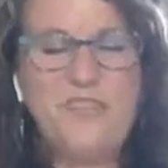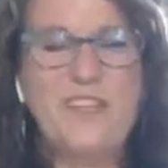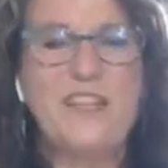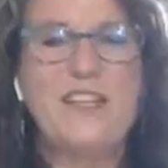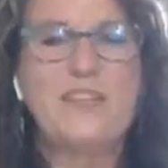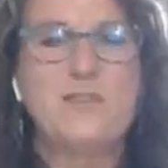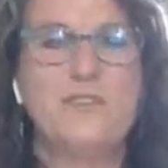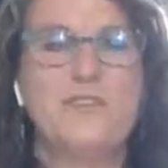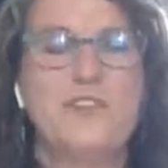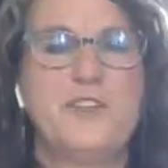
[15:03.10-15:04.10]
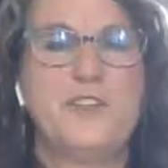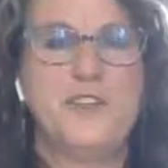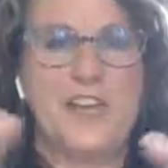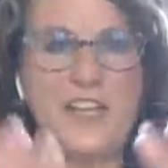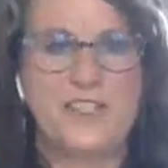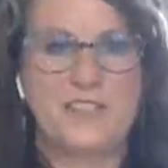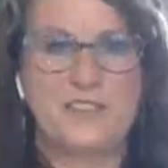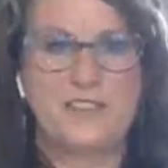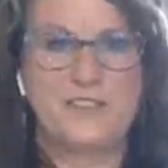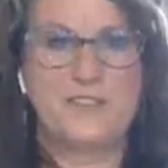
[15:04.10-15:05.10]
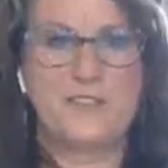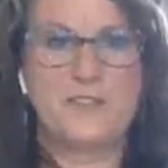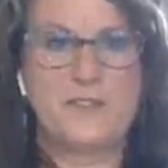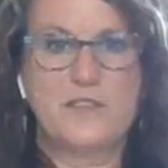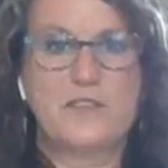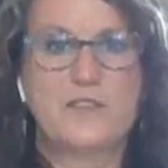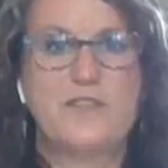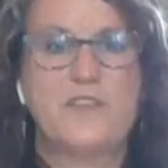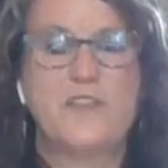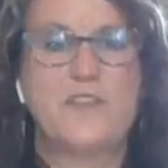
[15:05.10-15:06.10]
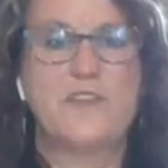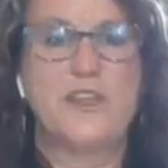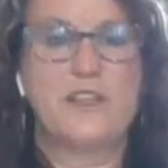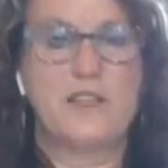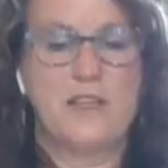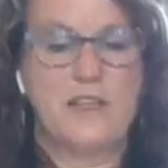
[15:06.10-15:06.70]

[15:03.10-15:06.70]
And then I do a figure eight. So it says figure eight